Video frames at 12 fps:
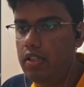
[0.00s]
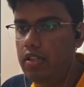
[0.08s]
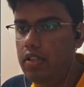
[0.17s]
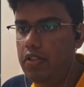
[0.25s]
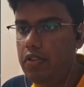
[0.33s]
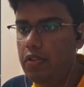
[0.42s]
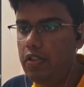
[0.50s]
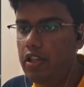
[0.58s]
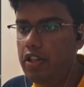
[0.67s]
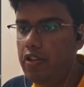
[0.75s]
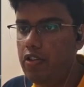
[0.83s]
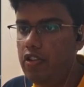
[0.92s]
So that,
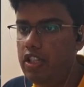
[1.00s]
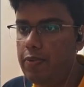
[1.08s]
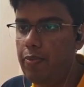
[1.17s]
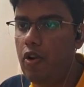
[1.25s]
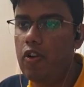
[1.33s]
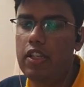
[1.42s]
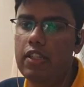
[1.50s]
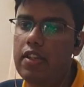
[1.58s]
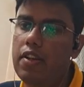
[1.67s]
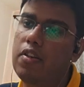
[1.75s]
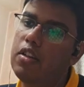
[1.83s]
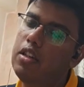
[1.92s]
this pawn doesn't
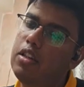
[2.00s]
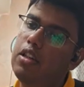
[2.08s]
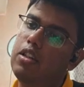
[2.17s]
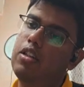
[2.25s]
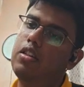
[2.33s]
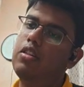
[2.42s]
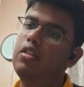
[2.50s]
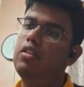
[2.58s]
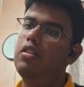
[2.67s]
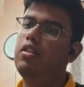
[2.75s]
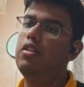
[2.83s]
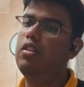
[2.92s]

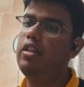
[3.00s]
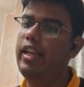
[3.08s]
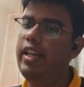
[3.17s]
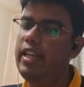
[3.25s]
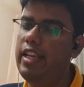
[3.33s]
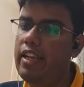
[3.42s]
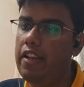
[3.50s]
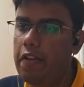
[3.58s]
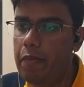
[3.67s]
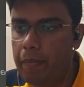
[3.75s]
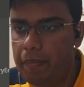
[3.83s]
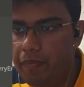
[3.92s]
get taken,
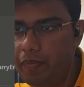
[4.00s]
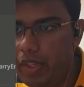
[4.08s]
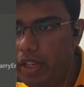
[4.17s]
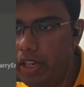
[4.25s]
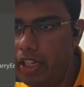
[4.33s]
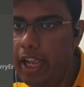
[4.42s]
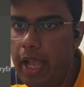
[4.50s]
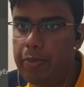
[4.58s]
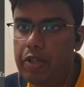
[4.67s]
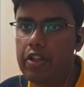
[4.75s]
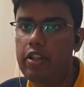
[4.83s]
get captured.